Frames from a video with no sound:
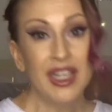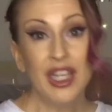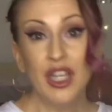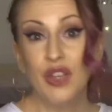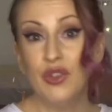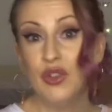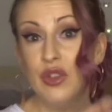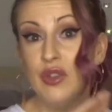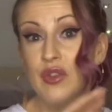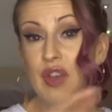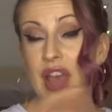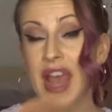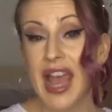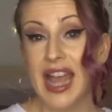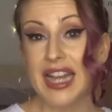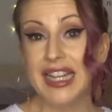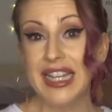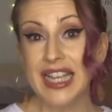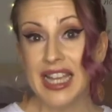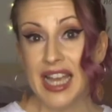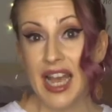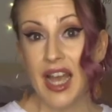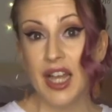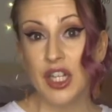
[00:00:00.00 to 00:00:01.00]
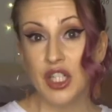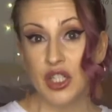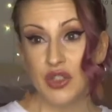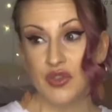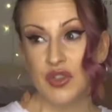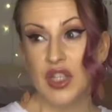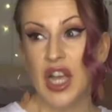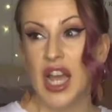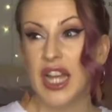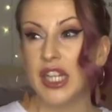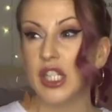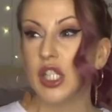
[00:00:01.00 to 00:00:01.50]
if you've any kind of
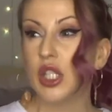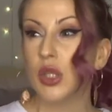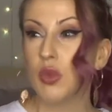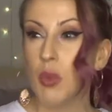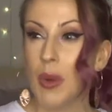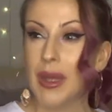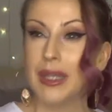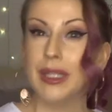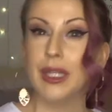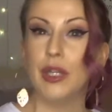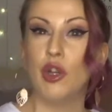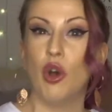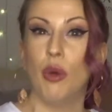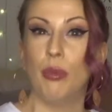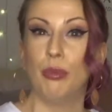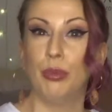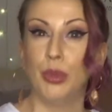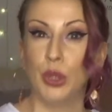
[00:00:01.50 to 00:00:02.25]
like swelling or